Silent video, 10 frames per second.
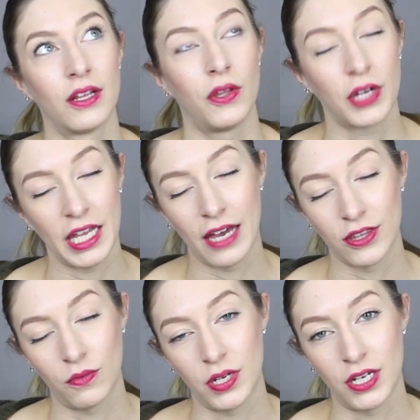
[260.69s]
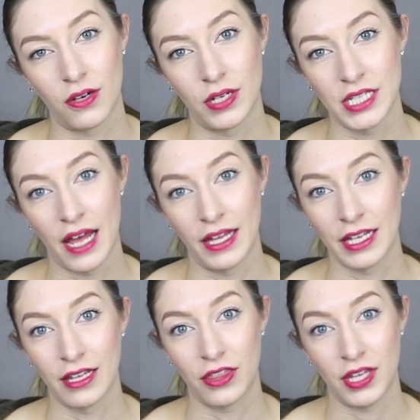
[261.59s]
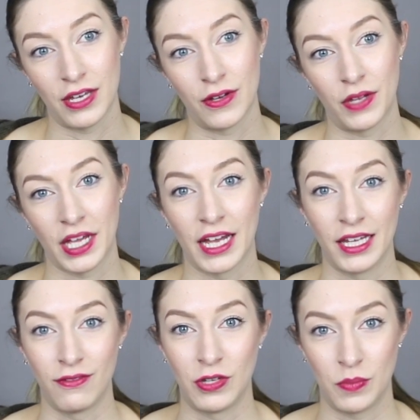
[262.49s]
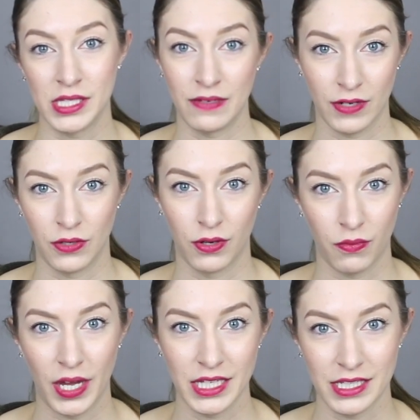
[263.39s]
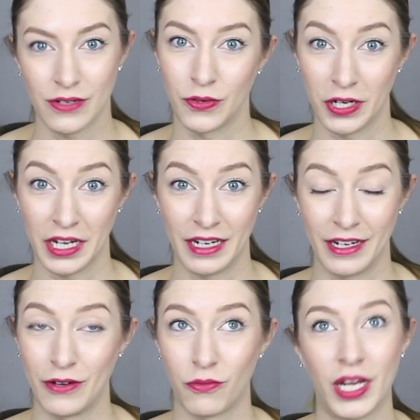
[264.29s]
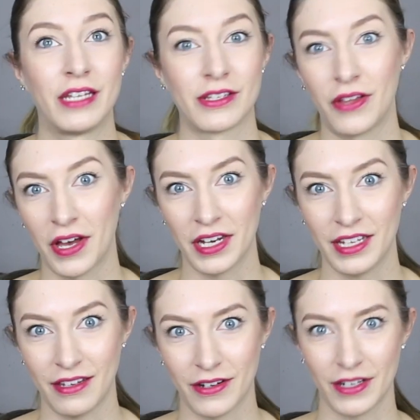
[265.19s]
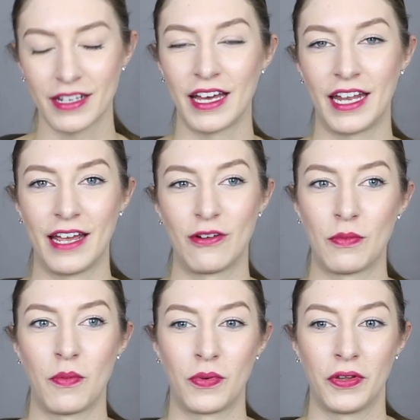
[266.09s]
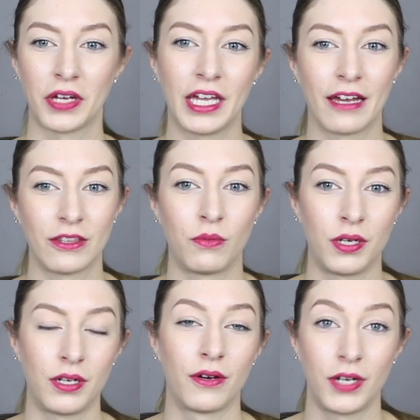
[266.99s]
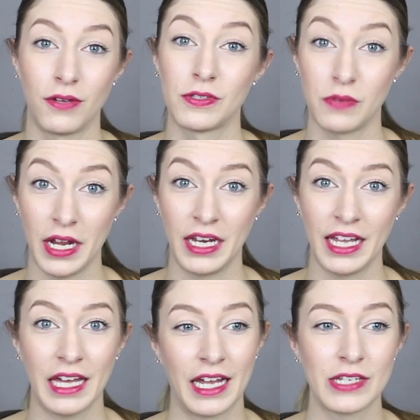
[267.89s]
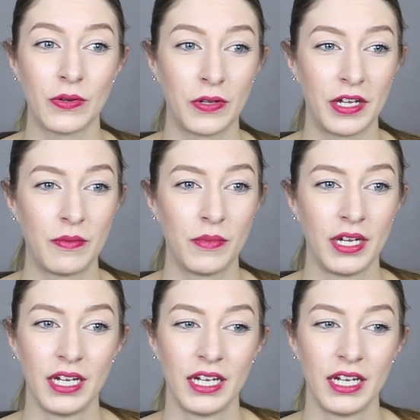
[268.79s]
looking out the window and telling Theo, like, I live in the Pacific Northwest in Oregon, and it rains a lot here, and I remember looking out the window and it was raining, and I told him,